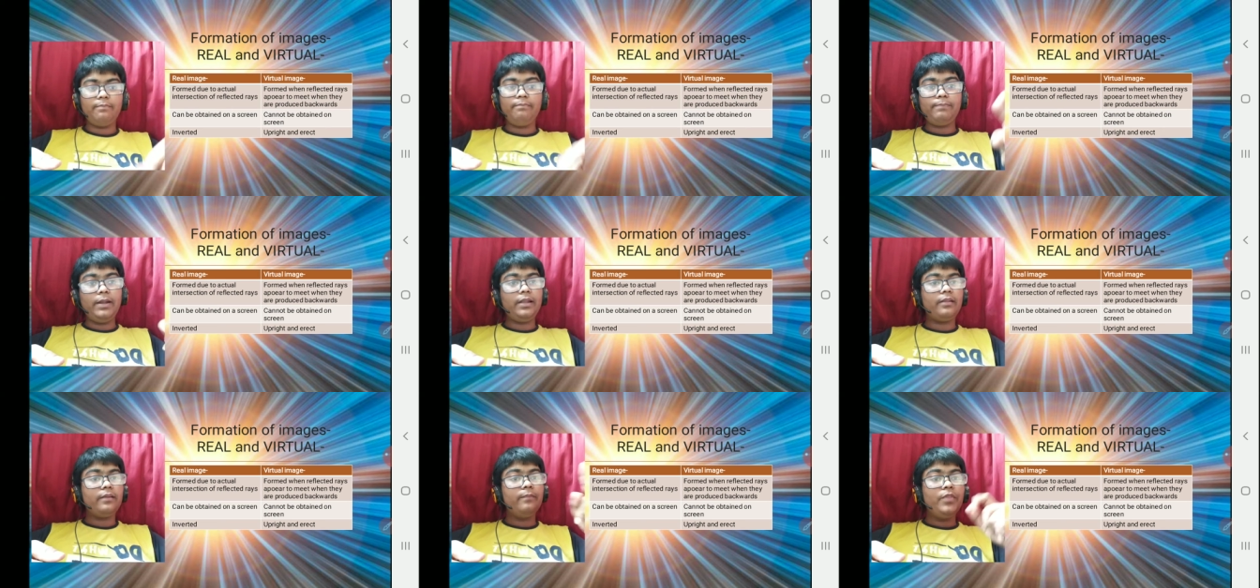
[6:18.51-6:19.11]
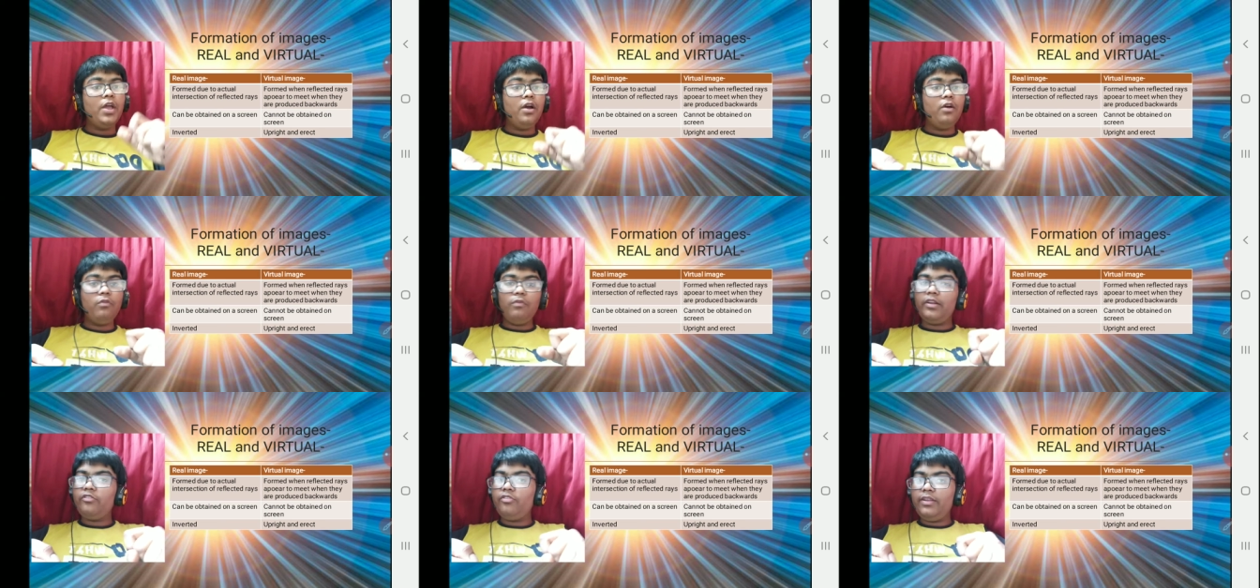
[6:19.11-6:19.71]
But
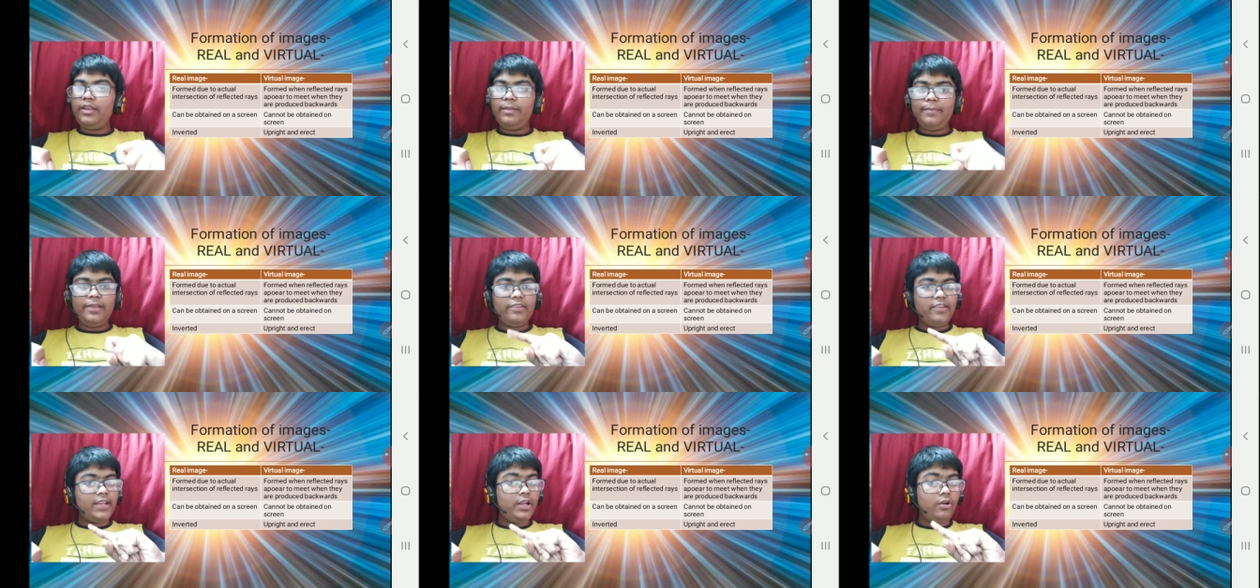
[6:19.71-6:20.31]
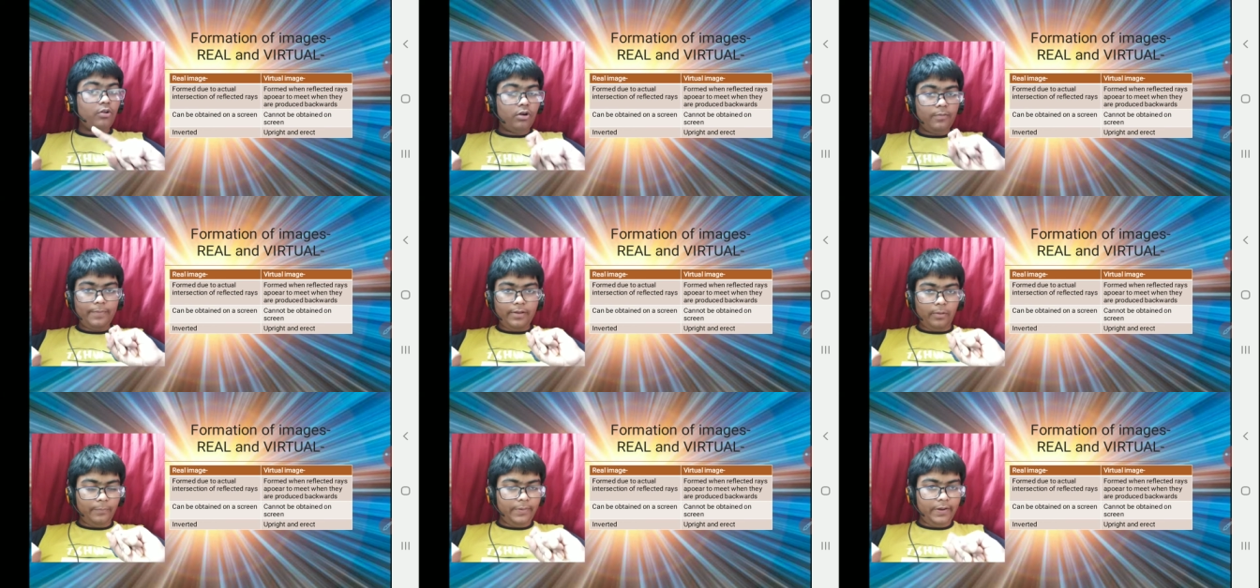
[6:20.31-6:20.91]
virtual image cannot be
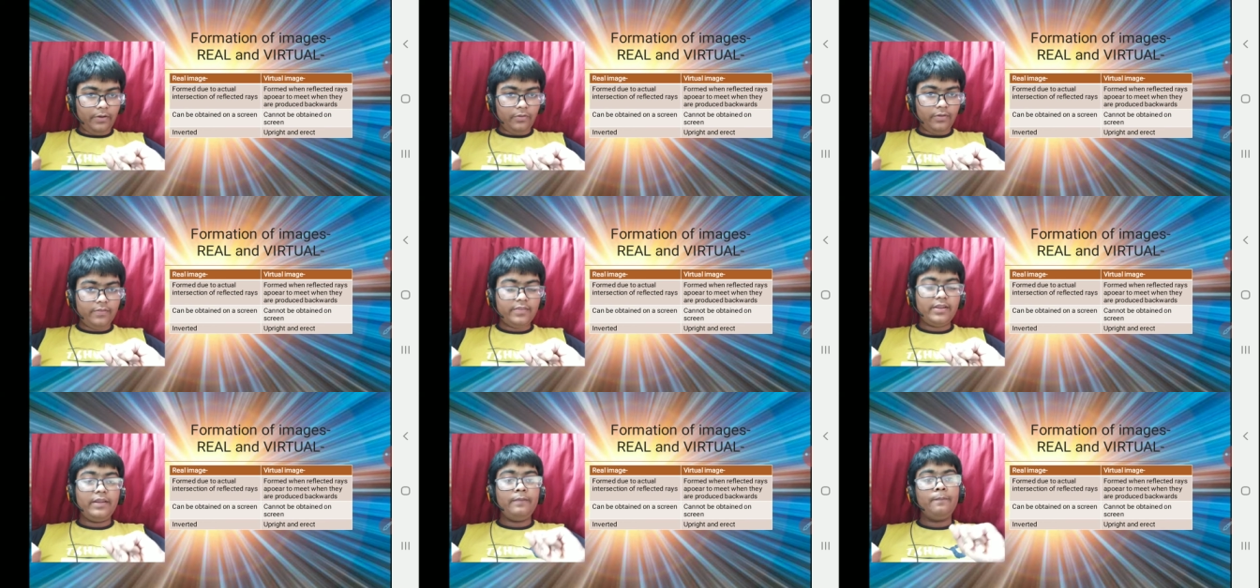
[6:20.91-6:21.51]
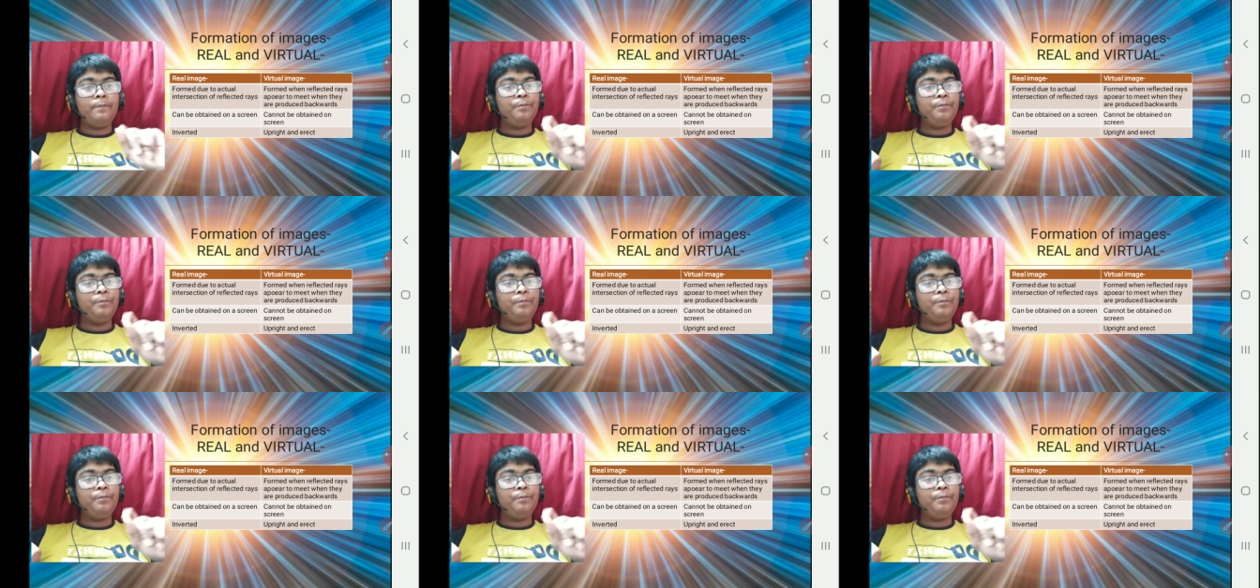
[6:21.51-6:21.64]
obtained on the screen.